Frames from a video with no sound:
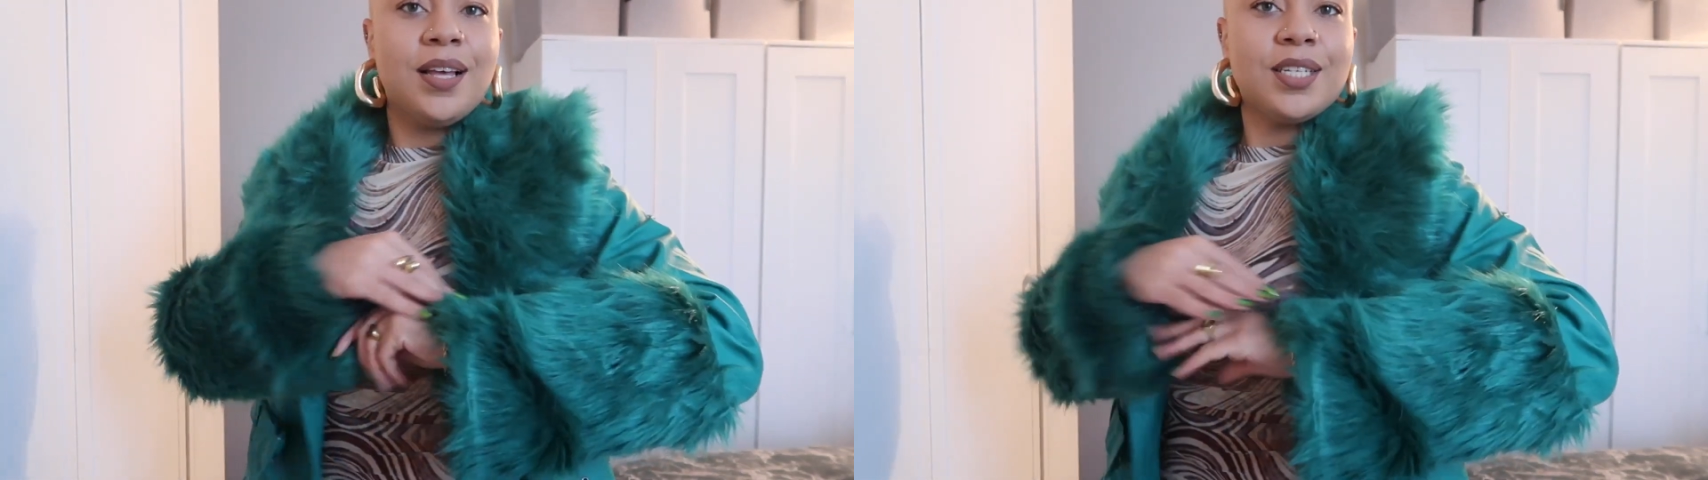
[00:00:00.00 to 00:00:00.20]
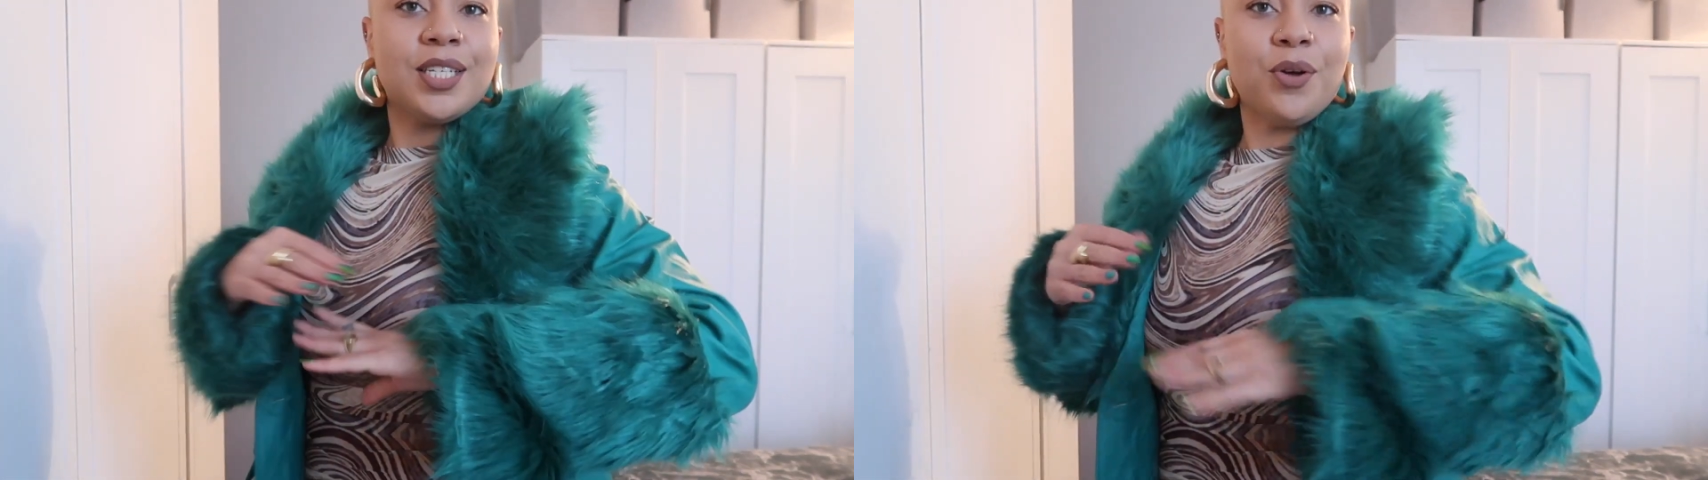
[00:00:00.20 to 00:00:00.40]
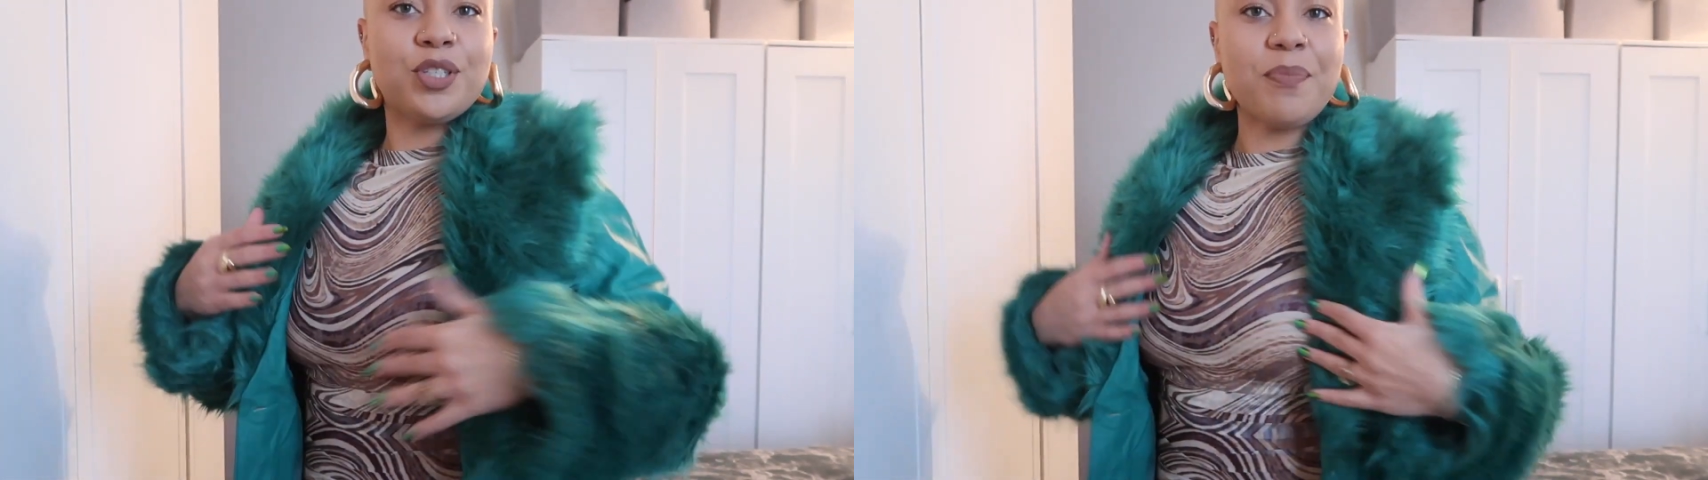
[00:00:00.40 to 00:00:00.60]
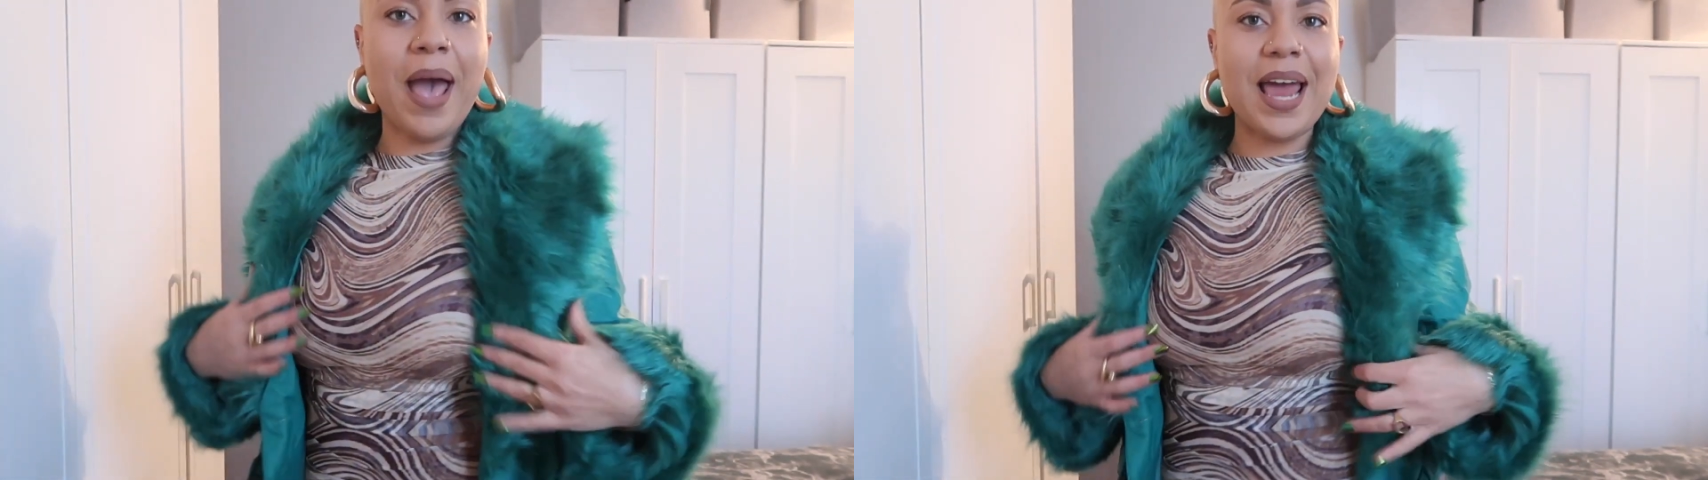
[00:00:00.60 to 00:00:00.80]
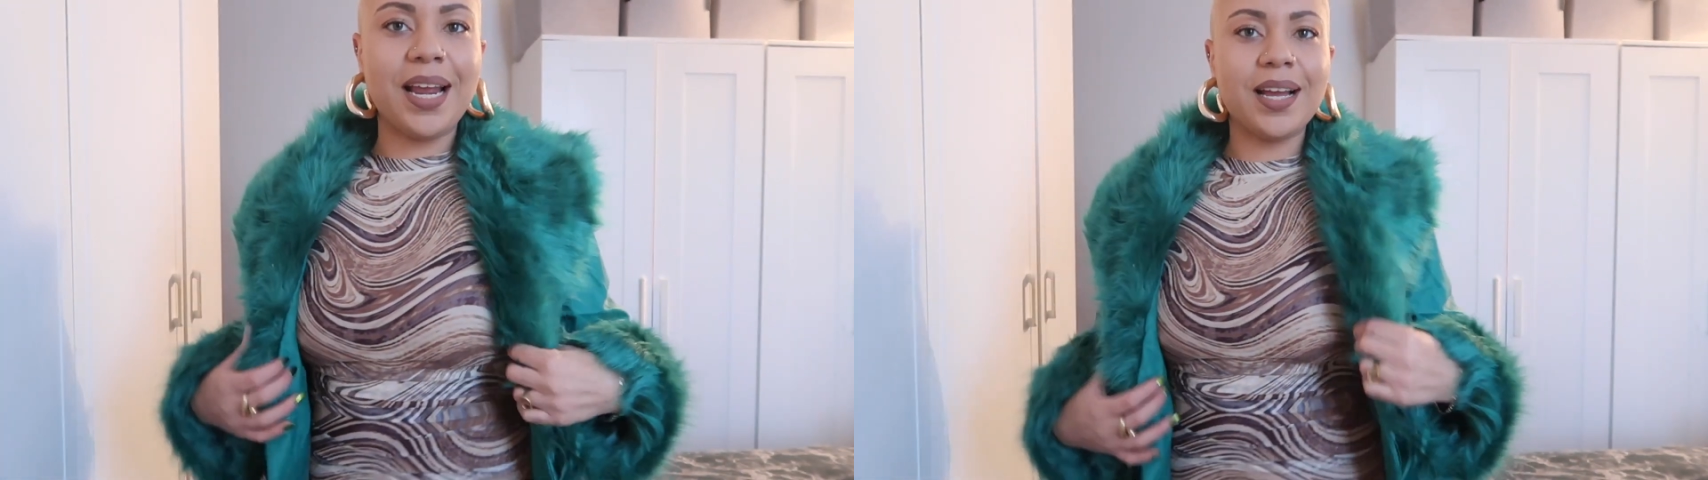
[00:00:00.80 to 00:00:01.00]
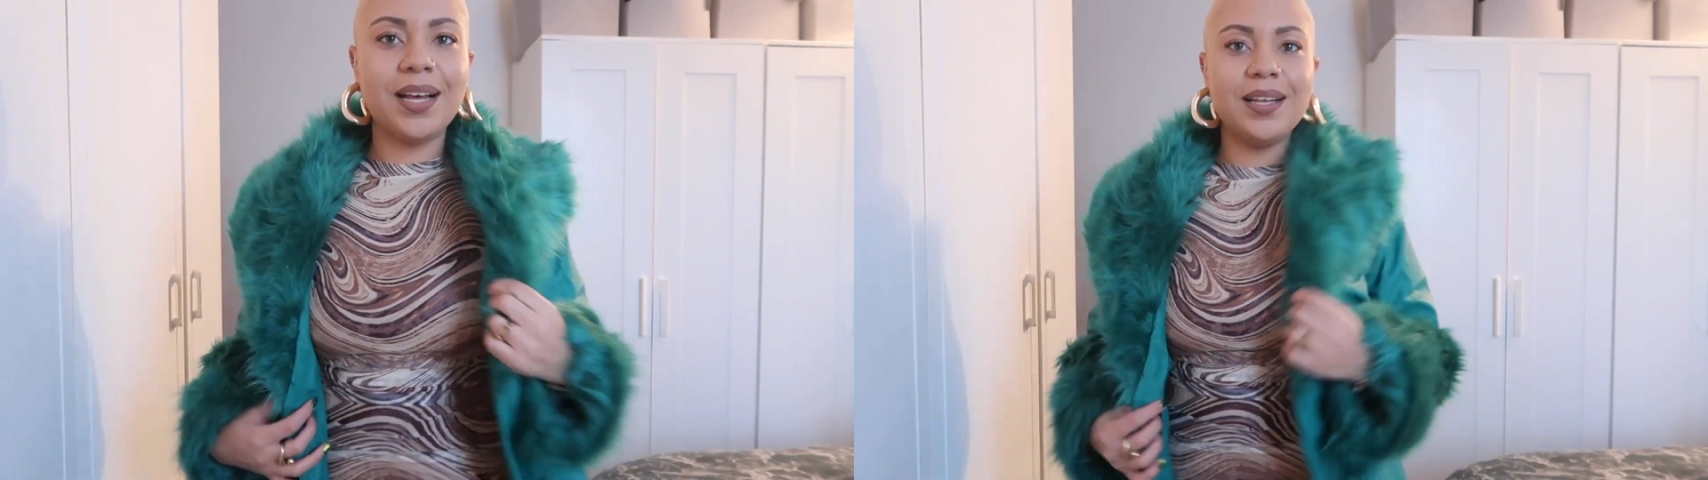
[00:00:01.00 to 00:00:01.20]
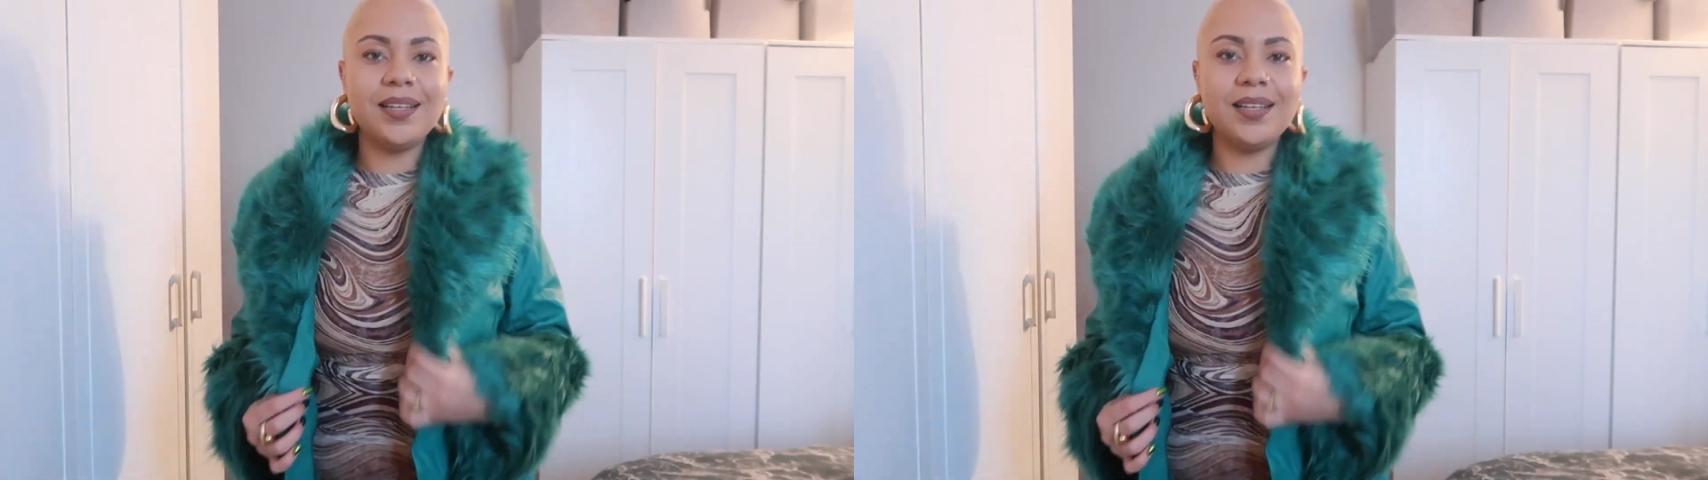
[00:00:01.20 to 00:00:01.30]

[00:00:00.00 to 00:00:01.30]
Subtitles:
so dramatic.